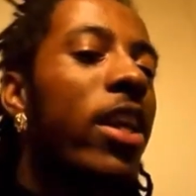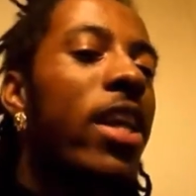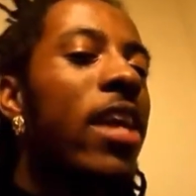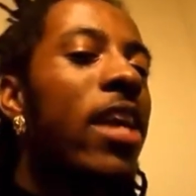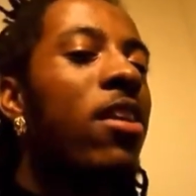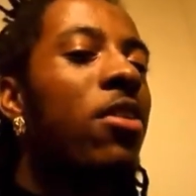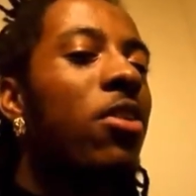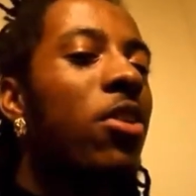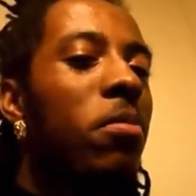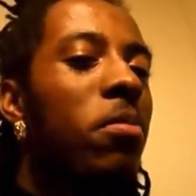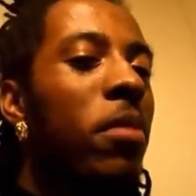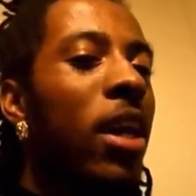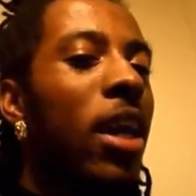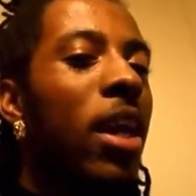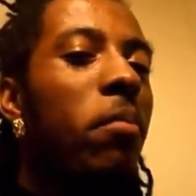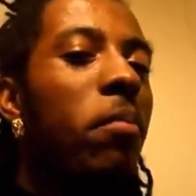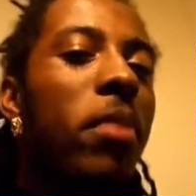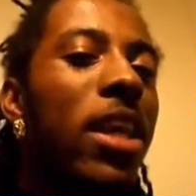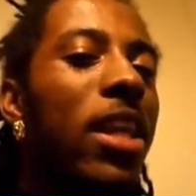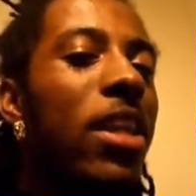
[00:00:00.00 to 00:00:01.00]
that doesn't
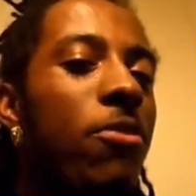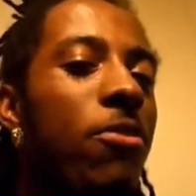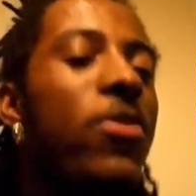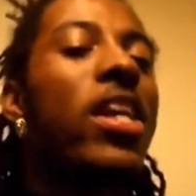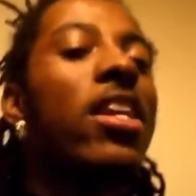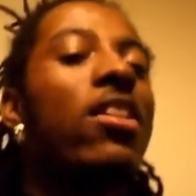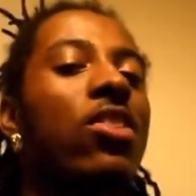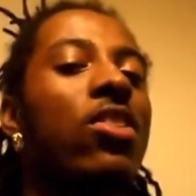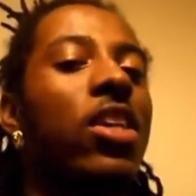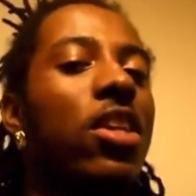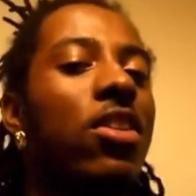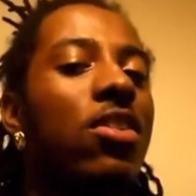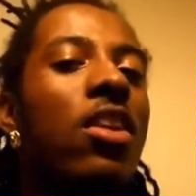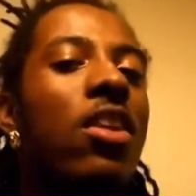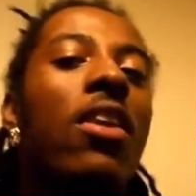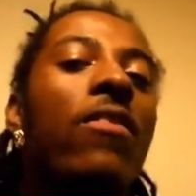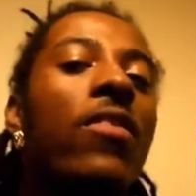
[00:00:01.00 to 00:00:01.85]
mean be defenseless.